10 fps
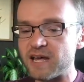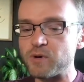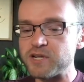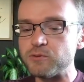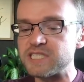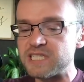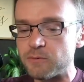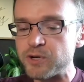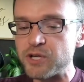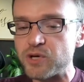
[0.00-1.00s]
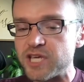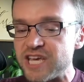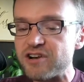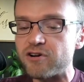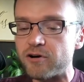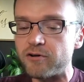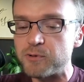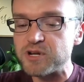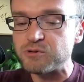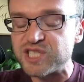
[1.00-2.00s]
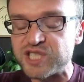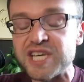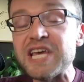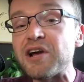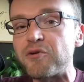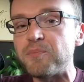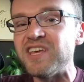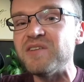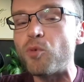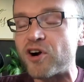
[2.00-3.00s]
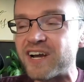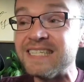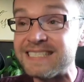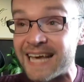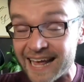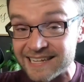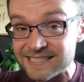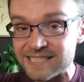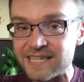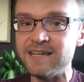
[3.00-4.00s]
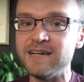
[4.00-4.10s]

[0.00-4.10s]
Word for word: Like when you see when you hear her when you see her being more intense.